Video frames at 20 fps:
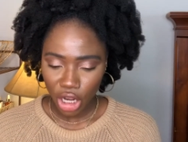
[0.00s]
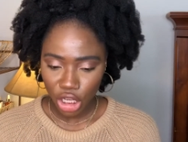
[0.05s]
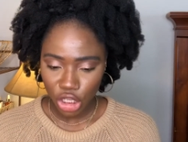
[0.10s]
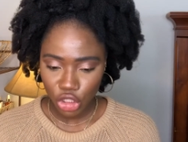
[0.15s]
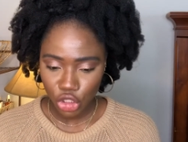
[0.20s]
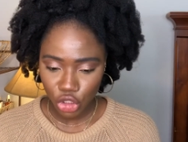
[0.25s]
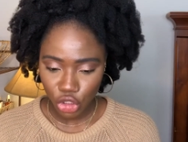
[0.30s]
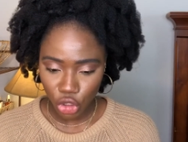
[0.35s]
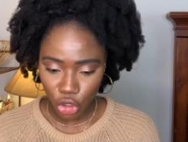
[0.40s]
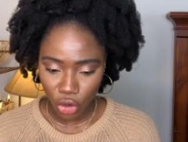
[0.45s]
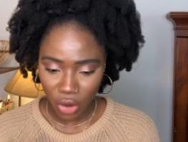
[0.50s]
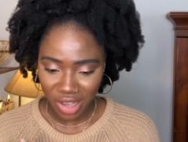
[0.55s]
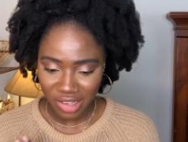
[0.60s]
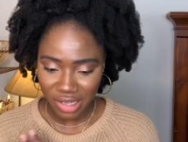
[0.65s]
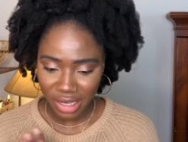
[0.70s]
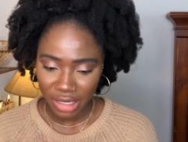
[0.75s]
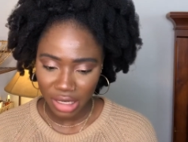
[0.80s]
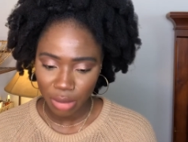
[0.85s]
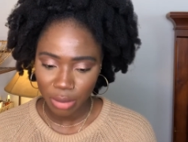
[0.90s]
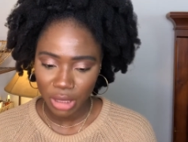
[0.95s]
So as
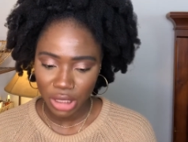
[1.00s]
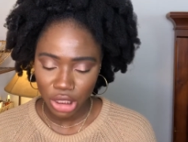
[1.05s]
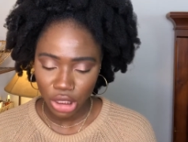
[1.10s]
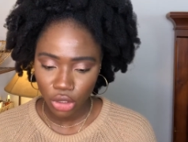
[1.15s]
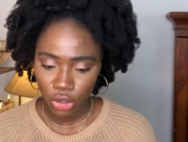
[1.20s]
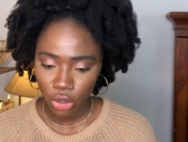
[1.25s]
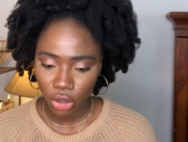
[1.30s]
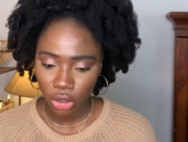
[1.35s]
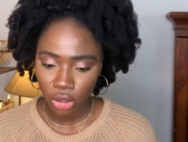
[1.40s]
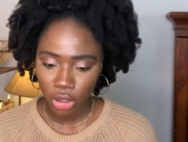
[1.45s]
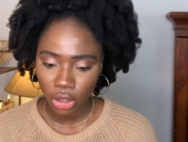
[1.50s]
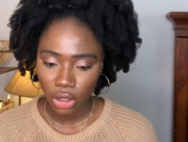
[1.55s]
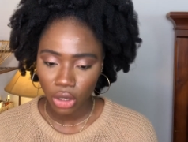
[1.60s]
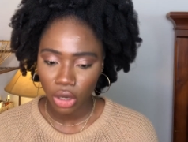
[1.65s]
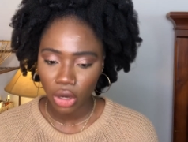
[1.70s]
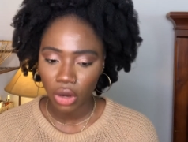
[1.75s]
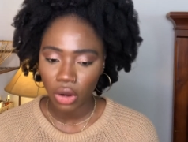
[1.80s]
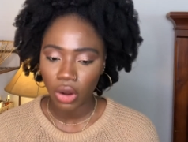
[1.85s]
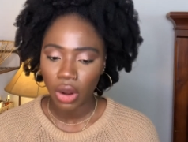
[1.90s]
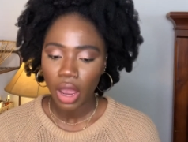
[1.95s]
I did mention
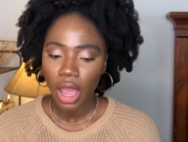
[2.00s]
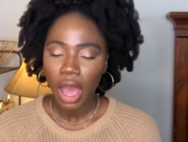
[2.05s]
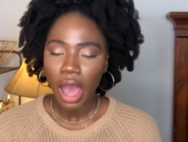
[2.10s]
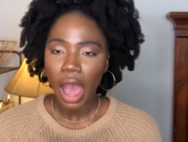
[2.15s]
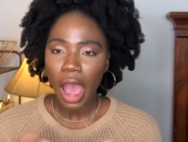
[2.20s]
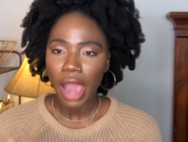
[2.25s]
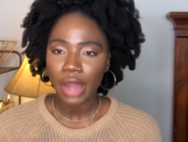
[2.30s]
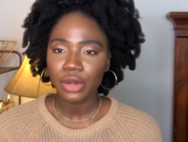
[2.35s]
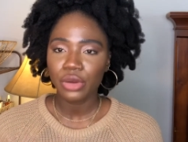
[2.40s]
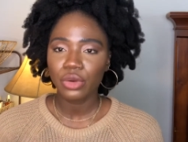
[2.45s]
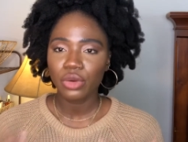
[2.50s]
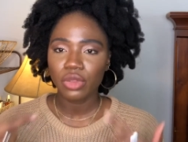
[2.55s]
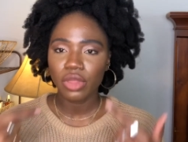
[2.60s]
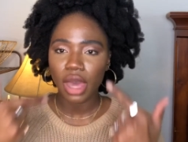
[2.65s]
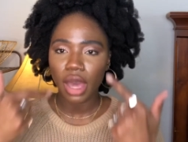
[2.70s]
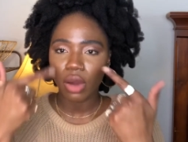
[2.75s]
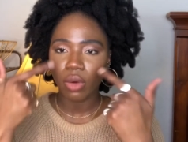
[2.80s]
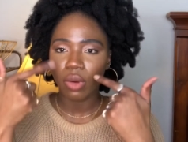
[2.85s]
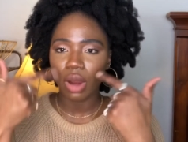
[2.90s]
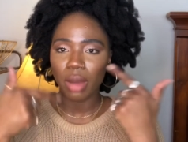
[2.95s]
earlier, I knew
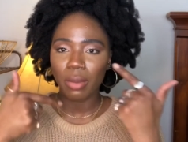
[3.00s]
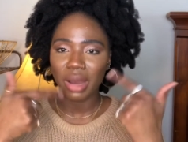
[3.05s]
that around my